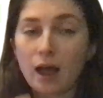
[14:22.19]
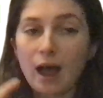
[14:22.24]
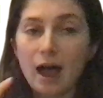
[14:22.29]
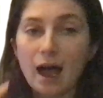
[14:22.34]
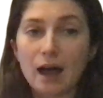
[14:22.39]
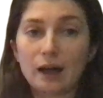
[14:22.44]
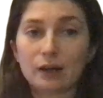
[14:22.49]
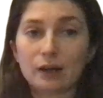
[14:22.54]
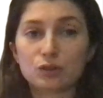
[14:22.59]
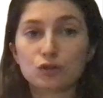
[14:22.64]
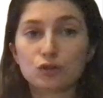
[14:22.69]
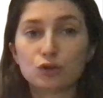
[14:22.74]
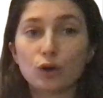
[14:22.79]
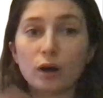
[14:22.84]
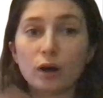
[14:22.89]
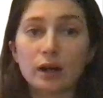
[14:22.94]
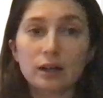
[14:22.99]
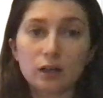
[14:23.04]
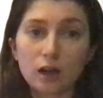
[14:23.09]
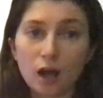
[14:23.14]
and try
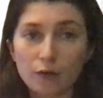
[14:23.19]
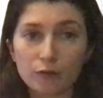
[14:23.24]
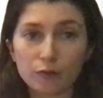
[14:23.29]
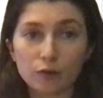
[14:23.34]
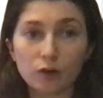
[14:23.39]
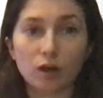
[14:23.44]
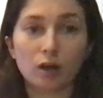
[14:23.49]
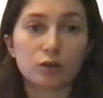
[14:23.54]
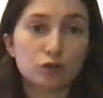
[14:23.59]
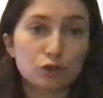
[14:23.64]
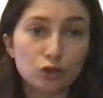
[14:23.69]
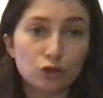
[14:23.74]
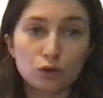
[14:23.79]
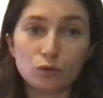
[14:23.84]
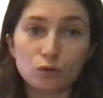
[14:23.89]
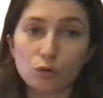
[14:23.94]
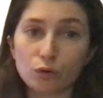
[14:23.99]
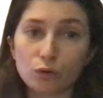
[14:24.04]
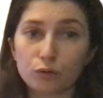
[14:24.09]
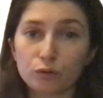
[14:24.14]
and cover two
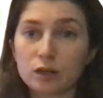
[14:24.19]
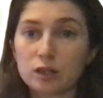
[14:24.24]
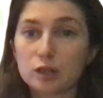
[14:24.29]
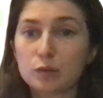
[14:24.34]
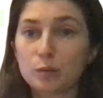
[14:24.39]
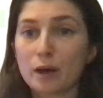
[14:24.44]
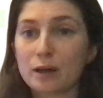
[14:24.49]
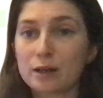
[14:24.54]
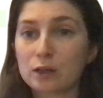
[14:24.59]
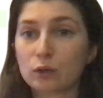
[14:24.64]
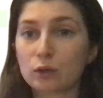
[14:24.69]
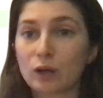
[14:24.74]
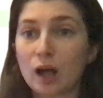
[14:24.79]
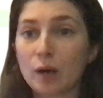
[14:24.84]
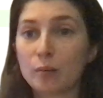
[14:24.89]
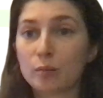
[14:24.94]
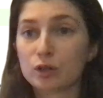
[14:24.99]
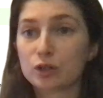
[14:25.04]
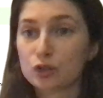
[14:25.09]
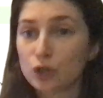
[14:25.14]
or three depending on how
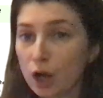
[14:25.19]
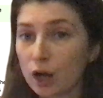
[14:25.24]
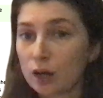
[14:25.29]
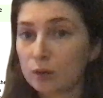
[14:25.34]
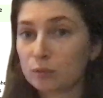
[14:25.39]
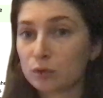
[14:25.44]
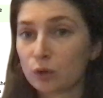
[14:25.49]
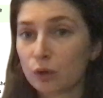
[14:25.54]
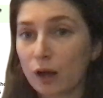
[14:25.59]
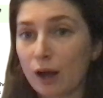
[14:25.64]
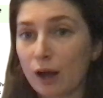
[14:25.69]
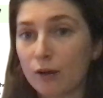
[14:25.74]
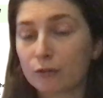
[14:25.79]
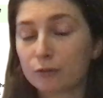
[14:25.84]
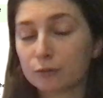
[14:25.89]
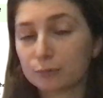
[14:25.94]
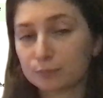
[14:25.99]
much time you have.